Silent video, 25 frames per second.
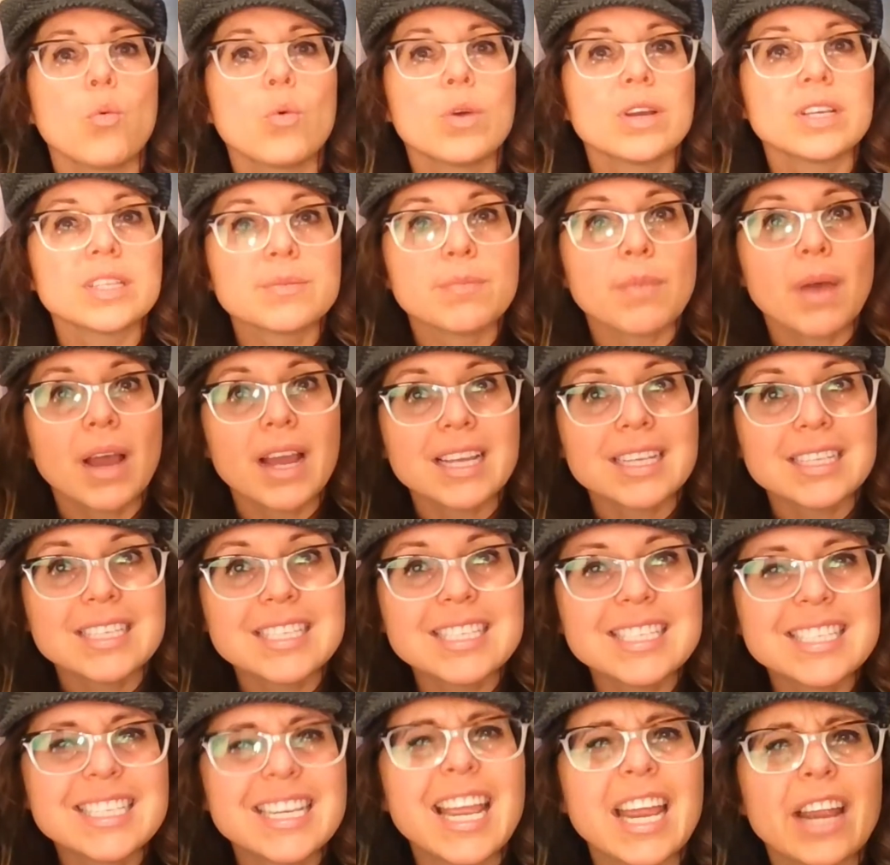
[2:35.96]
was my
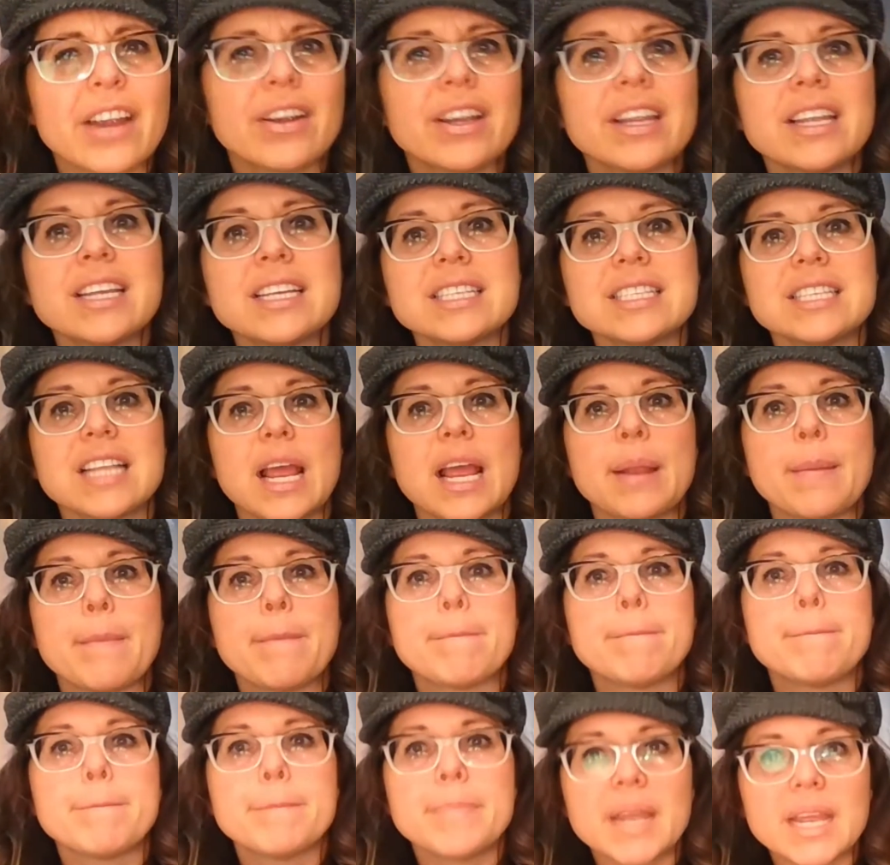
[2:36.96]
scariest and
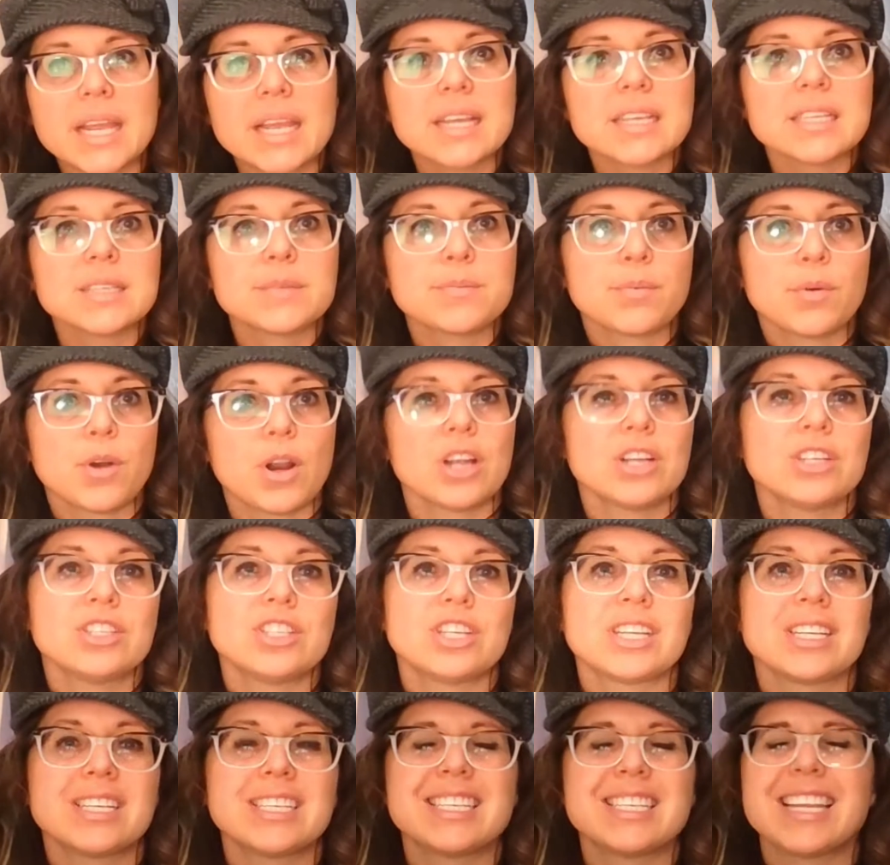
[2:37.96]
biggest
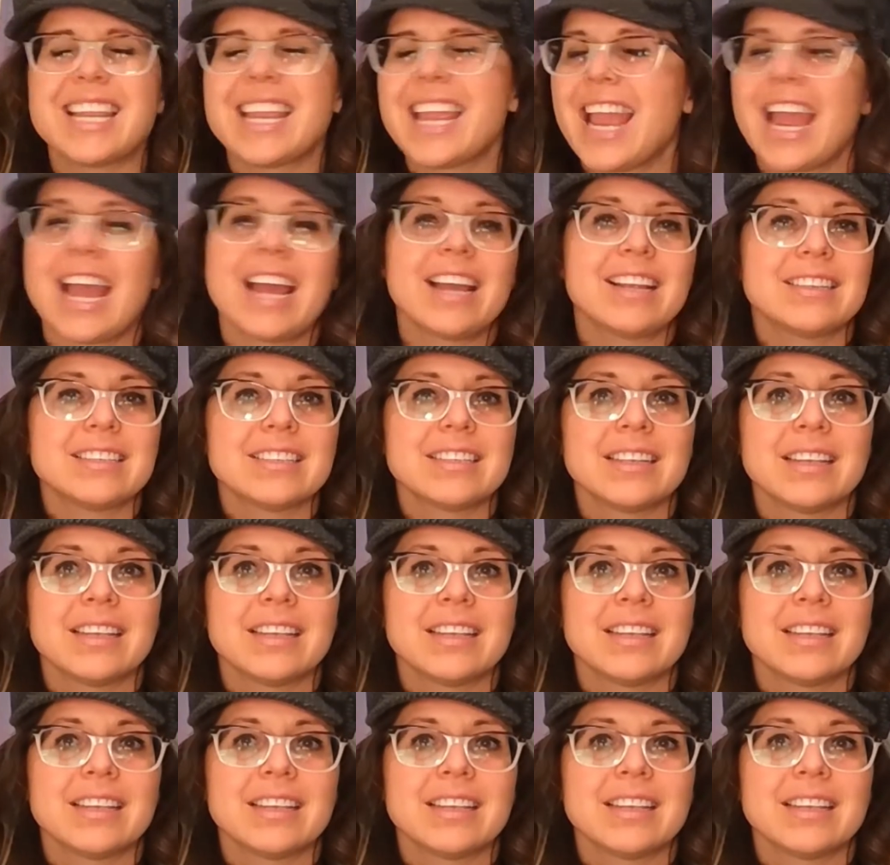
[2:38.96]
project yet.